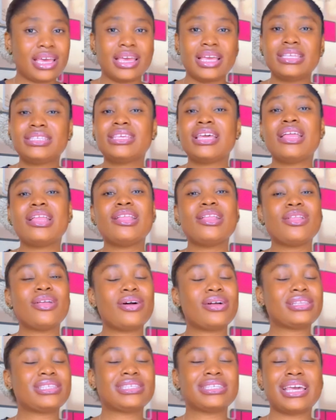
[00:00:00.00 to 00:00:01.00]
It's a
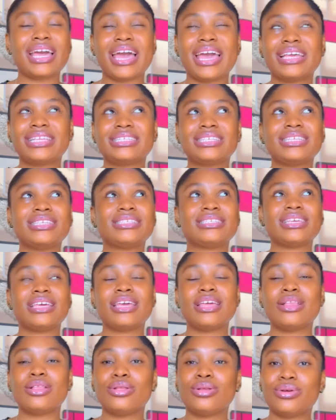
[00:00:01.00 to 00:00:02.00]
lot, guys. It's
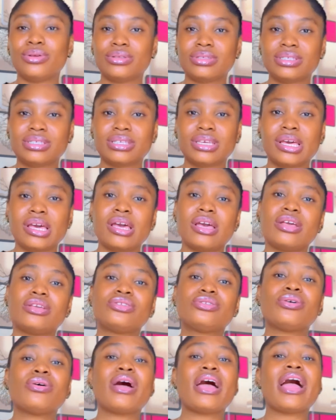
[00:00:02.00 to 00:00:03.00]
a lot.
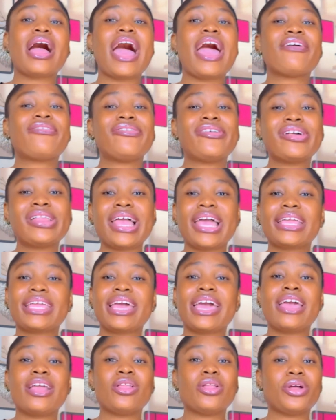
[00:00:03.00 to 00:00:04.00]
So I feel like
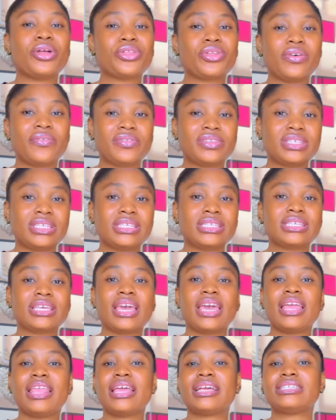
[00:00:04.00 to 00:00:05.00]
there are a lot of things
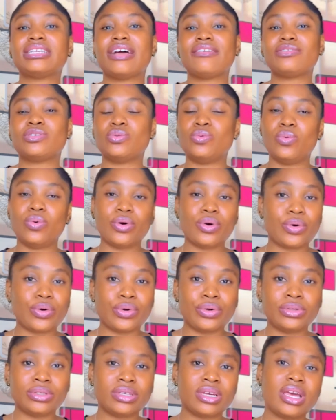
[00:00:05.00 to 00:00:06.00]
A L X have to work
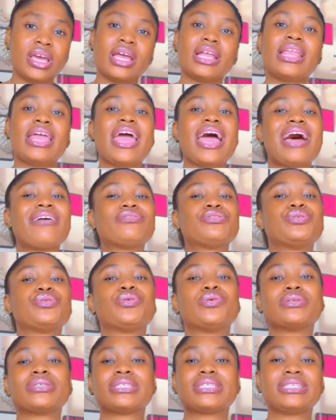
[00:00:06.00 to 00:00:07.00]
on. They have to
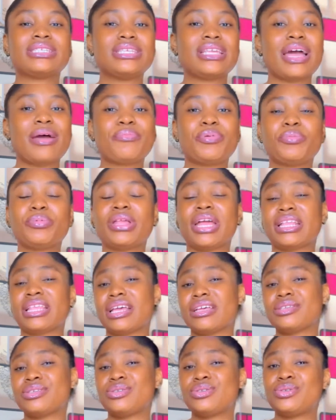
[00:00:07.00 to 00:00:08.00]
consider people that
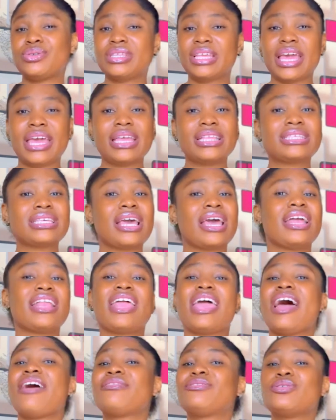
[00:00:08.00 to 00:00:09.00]
are students.
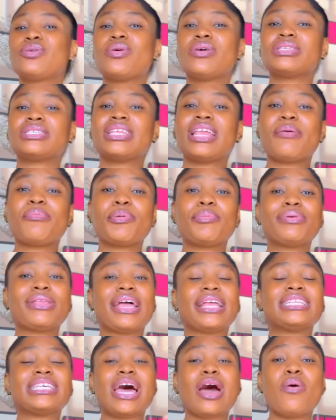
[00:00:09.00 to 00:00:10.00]
They have to consider people
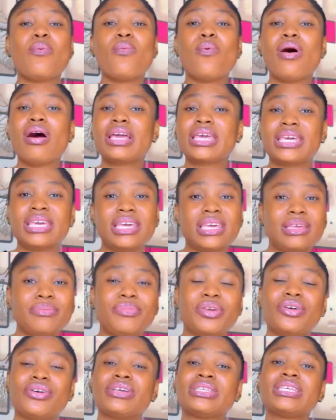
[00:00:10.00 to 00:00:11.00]
that are working,
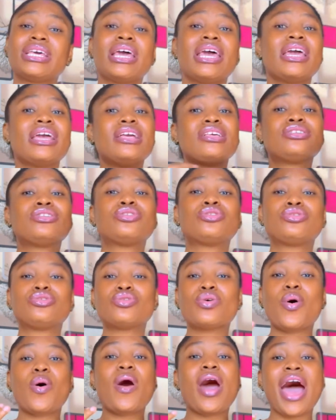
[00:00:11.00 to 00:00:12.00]
because it's
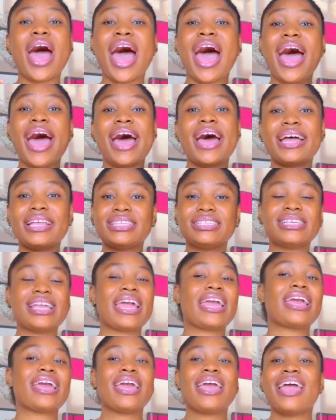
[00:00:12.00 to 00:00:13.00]
so hard.
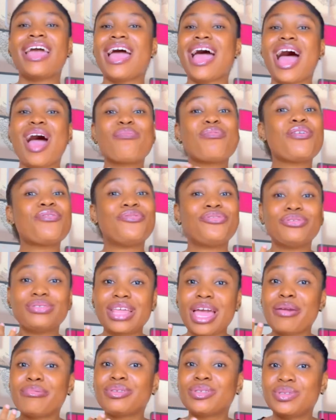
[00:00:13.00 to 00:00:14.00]
Like, I'm a
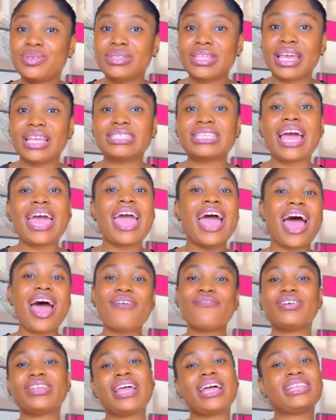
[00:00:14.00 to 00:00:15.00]
full-time student. I
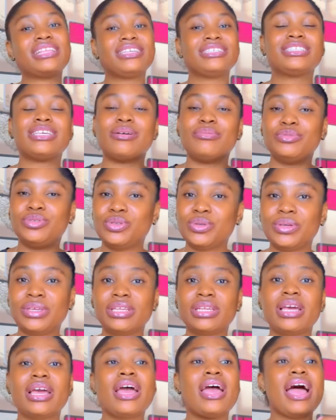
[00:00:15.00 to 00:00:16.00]
have other things I'm
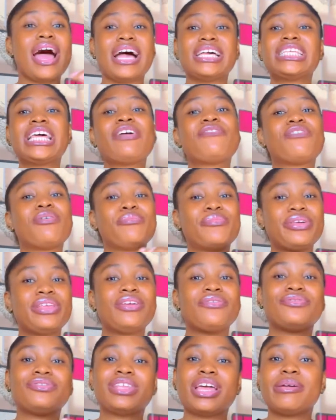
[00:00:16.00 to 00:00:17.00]
doing. Aside from being
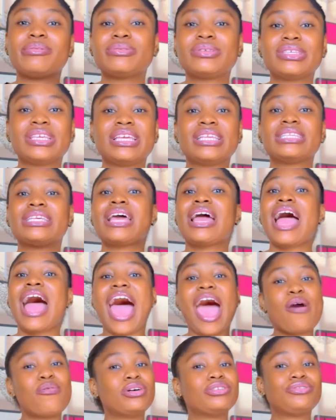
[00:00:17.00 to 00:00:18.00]
a full-time student,
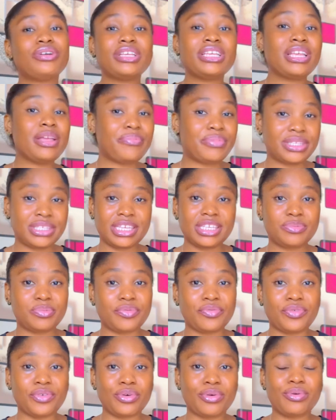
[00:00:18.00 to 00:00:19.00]
I was running a business
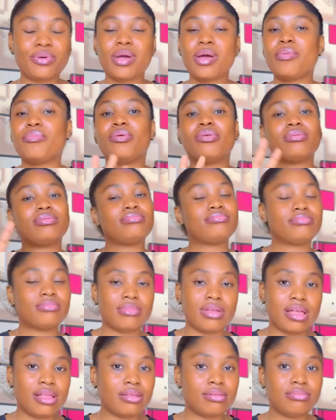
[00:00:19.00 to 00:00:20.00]
before, but
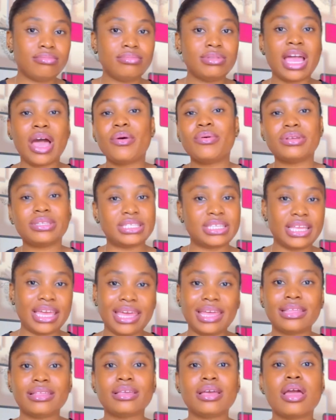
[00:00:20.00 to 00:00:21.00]
that was
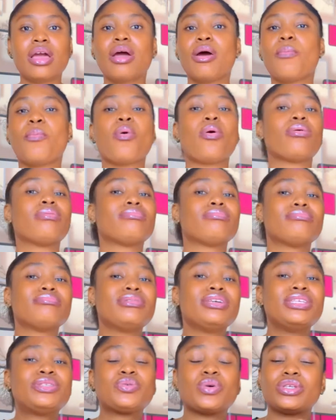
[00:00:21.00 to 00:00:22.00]
then. But
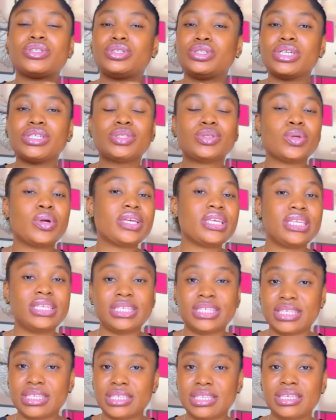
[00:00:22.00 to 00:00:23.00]
it was just not
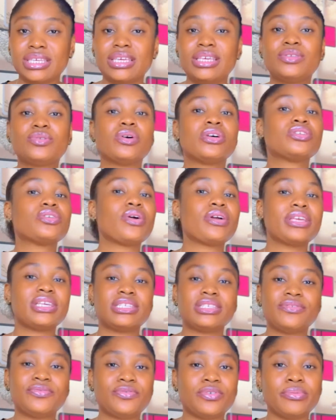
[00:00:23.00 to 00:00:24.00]
easy. It was not
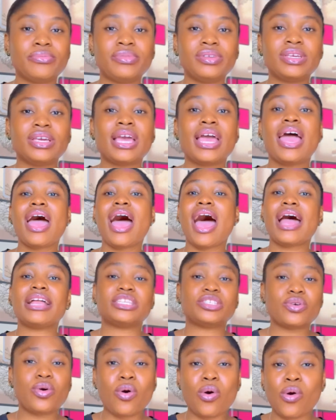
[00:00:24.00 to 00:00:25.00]
easy for me
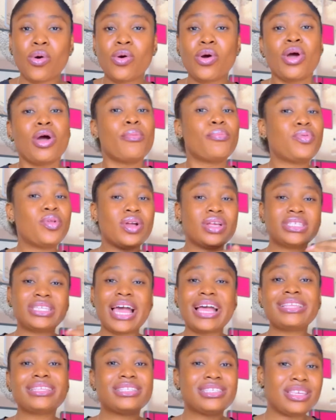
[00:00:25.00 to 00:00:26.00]
at all. Plus
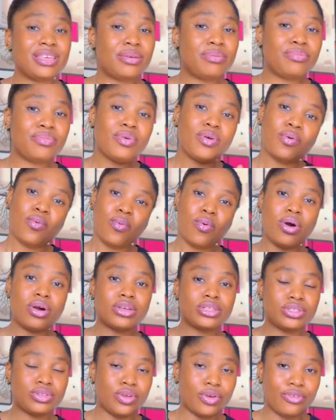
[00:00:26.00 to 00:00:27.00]
that team
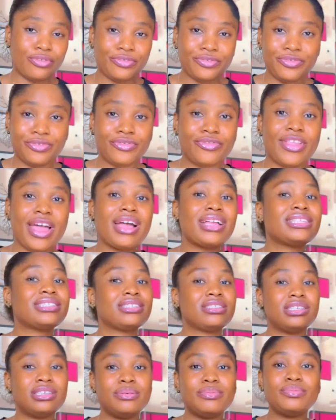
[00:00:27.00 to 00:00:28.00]
work stuff, that
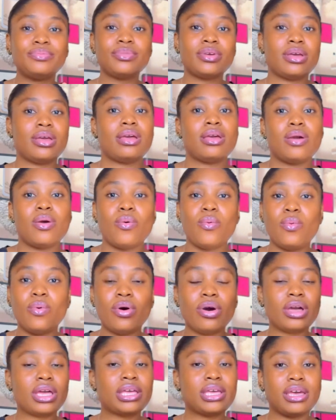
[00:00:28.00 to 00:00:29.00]
team
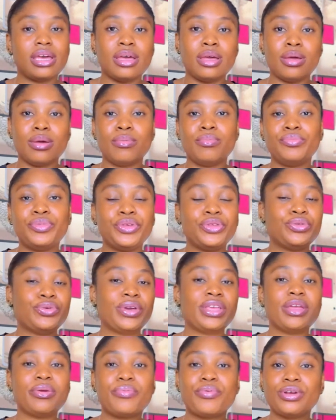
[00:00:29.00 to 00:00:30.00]
work, um,
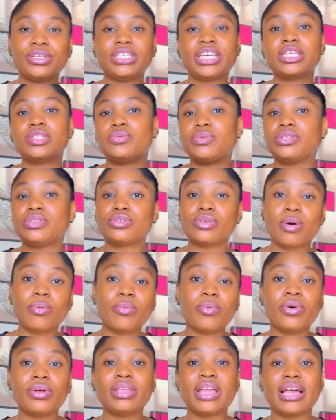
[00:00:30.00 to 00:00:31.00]
doing a project with
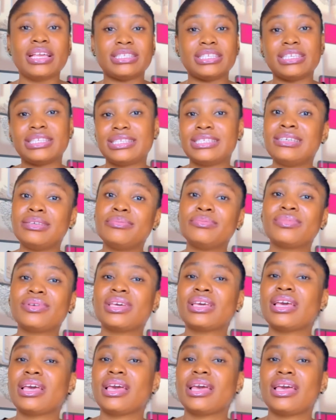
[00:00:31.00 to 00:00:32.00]
someone as a team
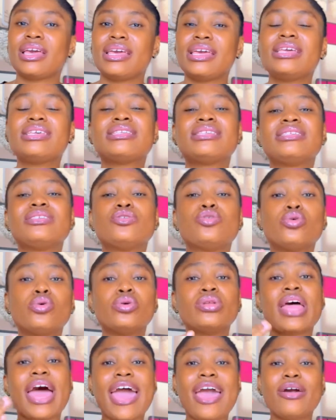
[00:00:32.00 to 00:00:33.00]
is
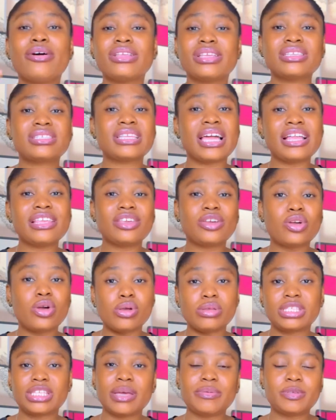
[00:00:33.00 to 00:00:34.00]
good. I understand the
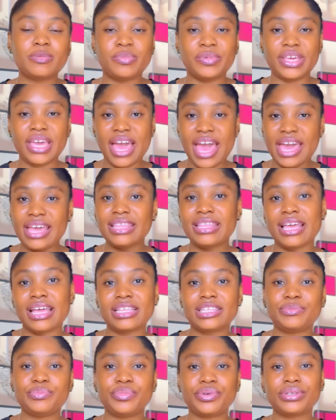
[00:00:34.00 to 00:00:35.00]
concept behind
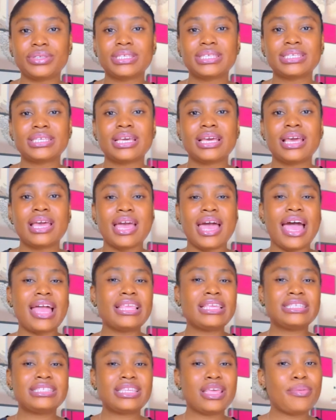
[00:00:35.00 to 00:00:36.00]
that, but
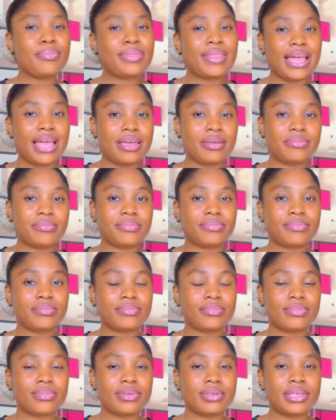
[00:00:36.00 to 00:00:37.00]
at the same
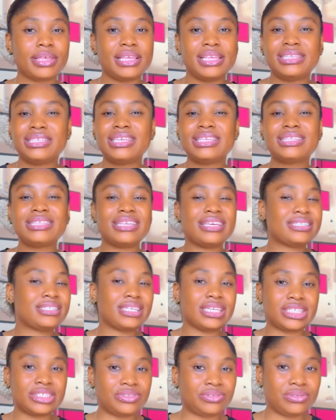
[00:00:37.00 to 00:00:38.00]
time, is it
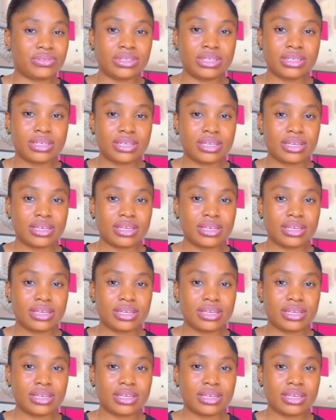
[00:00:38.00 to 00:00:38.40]
necessary?